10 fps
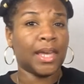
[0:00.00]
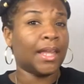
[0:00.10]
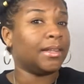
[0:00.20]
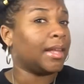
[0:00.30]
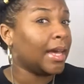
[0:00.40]

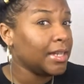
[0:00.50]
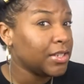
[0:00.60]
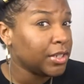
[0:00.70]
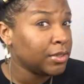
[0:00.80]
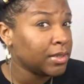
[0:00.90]
I like
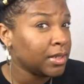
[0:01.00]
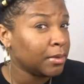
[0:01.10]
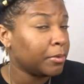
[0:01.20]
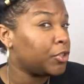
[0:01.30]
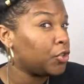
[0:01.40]
to use it
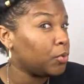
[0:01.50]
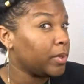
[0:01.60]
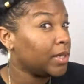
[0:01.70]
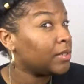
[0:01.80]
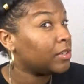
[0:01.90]
too
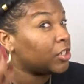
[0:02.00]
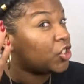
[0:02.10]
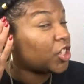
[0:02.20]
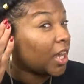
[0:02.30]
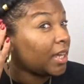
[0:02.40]
because of the
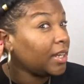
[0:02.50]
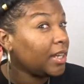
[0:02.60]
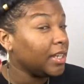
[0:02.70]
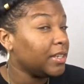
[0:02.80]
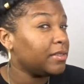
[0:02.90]
shine that
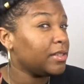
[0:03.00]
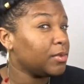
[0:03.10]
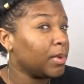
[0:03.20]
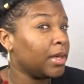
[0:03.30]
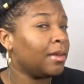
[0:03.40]
it gives as
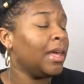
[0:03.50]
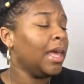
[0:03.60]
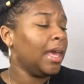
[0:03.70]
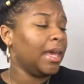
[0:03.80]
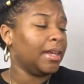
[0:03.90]
well,
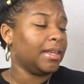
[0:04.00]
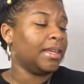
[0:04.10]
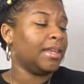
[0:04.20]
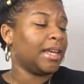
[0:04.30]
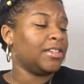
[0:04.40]
and
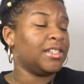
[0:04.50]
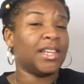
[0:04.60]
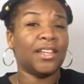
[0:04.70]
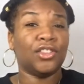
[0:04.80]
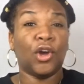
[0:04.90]
again, I just
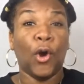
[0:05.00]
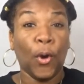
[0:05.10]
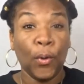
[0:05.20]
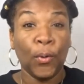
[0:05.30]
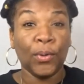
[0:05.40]
like the
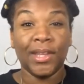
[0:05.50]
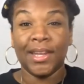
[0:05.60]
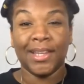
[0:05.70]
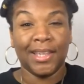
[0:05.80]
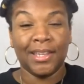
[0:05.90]
hold that
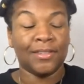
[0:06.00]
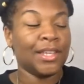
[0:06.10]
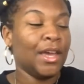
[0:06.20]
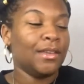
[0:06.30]
it gives.